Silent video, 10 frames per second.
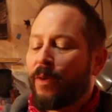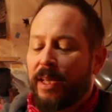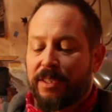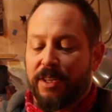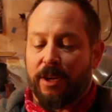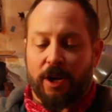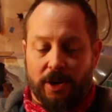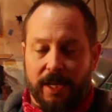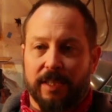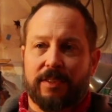as an
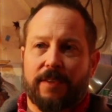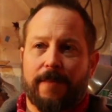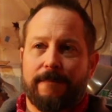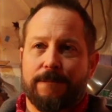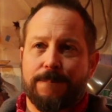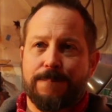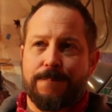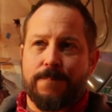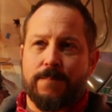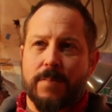artist,
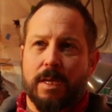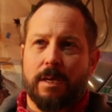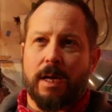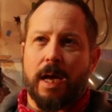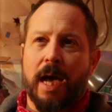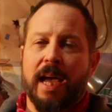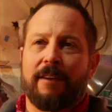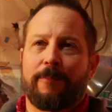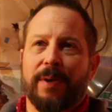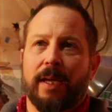I
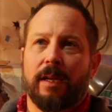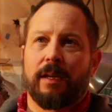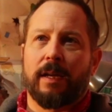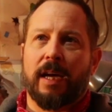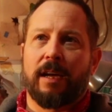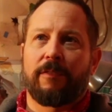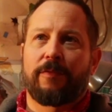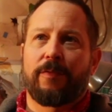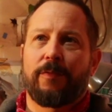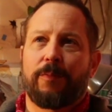have been a
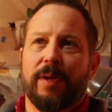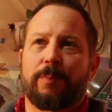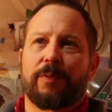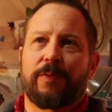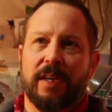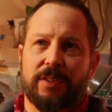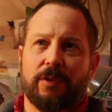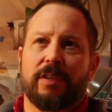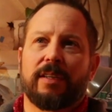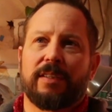
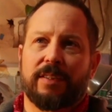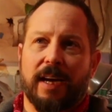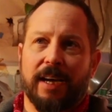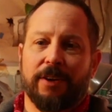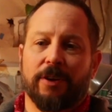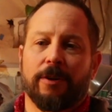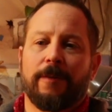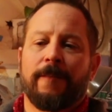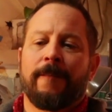professor and a designer,